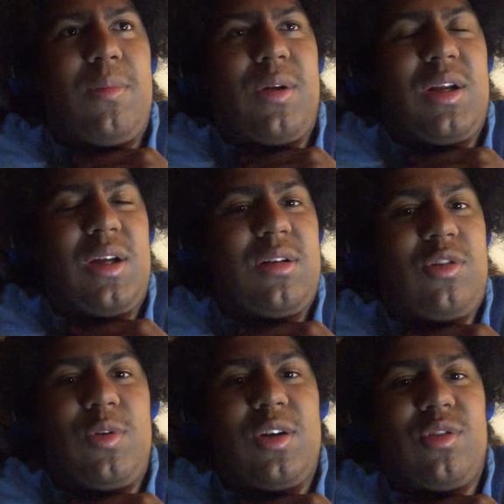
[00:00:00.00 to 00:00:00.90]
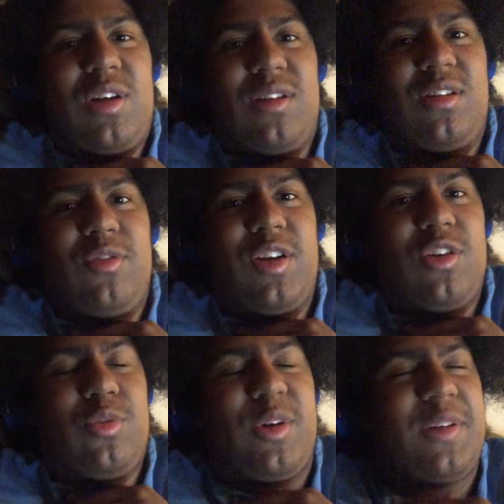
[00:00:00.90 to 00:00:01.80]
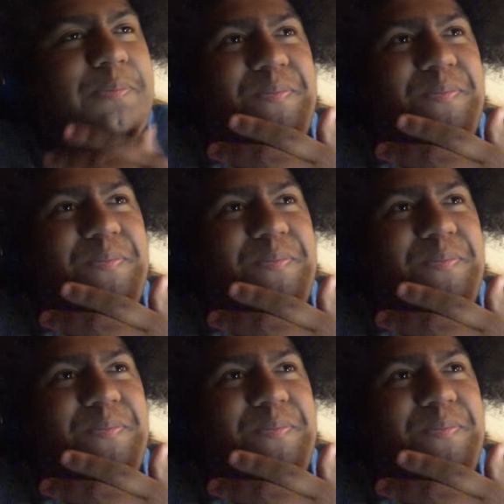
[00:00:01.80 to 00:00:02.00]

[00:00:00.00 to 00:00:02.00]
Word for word: but and doing those testing videos, but